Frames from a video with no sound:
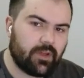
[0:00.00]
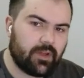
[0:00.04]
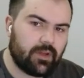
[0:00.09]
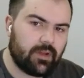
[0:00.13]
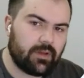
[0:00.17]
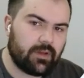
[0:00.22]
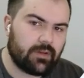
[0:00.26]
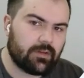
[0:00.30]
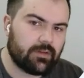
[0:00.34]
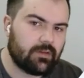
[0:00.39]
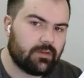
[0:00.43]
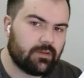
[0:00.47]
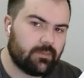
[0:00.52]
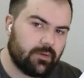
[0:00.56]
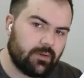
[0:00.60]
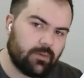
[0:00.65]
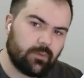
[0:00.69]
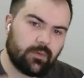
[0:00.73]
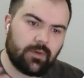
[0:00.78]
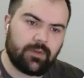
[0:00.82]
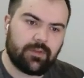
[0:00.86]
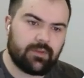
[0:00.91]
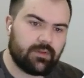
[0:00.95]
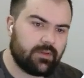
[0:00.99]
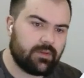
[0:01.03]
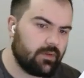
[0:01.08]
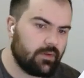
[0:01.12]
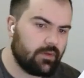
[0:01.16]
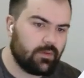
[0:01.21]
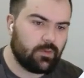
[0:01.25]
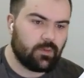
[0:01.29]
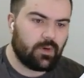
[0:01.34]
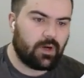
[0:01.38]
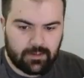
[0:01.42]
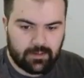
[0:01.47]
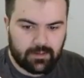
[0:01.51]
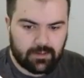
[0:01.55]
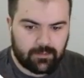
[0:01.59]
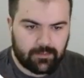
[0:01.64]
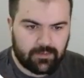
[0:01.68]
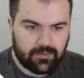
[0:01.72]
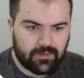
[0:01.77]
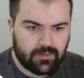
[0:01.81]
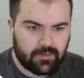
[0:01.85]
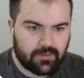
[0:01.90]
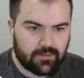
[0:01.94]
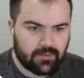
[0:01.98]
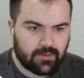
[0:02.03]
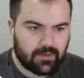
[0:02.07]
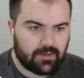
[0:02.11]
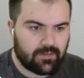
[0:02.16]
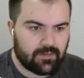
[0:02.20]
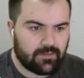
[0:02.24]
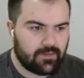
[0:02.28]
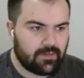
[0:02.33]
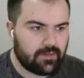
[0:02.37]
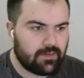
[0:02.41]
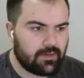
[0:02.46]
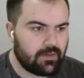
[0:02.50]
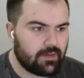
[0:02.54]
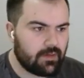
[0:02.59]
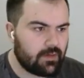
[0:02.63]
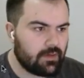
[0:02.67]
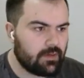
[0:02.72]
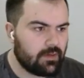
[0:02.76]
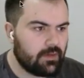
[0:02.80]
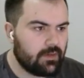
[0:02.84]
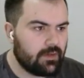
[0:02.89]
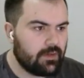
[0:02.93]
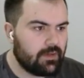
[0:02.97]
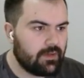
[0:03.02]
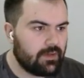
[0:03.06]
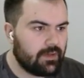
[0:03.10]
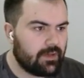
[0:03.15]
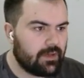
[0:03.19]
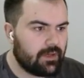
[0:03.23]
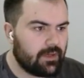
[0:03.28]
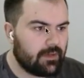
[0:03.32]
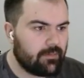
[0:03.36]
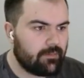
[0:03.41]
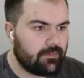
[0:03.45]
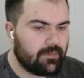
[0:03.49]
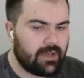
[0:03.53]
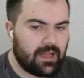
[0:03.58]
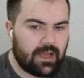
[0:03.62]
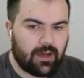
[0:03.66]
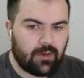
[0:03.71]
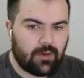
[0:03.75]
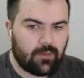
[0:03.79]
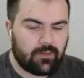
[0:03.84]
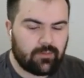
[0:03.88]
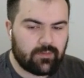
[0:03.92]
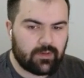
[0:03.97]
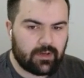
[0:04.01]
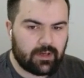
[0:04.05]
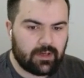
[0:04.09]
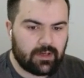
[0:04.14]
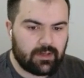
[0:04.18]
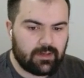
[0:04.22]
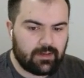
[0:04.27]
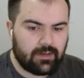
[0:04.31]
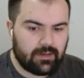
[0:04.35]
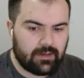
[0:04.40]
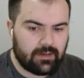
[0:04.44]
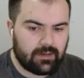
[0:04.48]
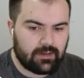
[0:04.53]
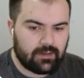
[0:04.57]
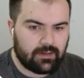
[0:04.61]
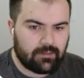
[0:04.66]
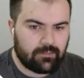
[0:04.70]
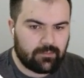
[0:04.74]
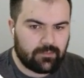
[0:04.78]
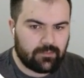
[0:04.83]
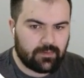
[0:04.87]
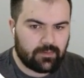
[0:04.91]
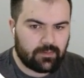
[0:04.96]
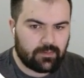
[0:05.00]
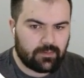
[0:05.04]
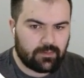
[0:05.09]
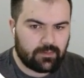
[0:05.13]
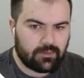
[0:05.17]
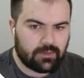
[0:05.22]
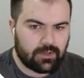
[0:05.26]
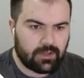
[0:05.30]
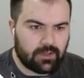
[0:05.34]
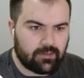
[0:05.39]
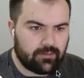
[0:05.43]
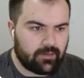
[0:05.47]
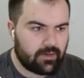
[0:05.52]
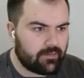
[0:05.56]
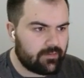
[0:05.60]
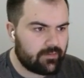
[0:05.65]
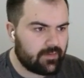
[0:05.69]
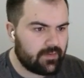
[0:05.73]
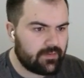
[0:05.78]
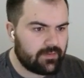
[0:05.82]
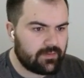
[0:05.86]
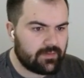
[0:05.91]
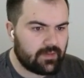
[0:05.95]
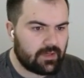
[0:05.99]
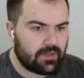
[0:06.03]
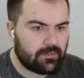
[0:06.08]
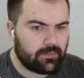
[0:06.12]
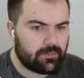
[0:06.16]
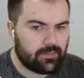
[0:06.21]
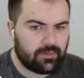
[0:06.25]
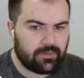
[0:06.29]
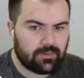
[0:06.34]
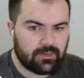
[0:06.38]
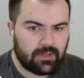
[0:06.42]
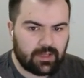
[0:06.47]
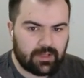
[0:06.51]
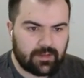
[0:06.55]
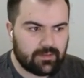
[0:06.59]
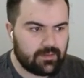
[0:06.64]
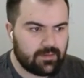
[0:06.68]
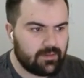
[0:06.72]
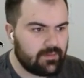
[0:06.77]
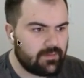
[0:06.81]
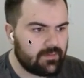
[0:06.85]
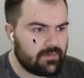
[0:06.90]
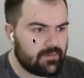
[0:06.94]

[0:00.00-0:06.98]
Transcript: a little bit with the UI, so you can see here. Now we've got the whole kind of interface set up like this.